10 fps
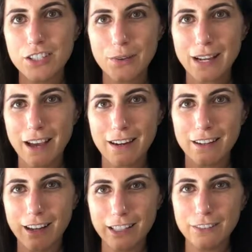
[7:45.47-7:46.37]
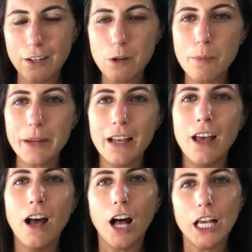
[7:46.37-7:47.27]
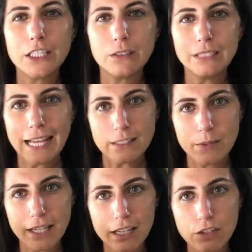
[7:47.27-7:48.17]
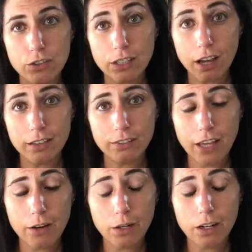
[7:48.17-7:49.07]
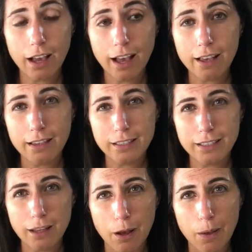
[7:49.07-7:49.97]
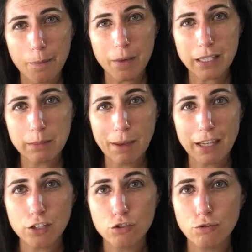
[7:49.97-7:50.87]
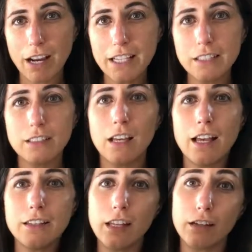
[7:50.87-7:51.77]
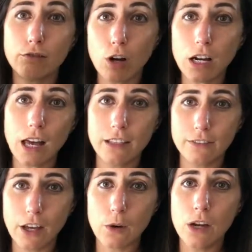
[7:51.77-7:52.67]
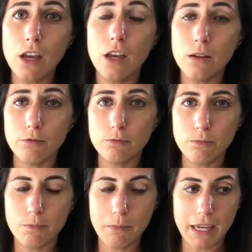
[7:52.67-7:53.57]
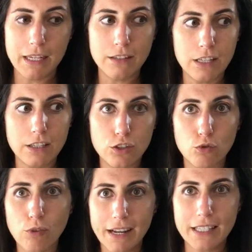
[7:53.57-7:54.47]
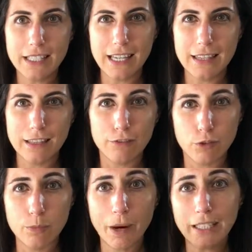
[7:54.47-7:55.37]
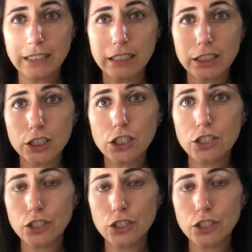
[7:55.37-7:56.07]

So I got a cauliflower, but also last week I used cauliflower as a Spanish rice, as like raw cauliflower made into rice in the food processor.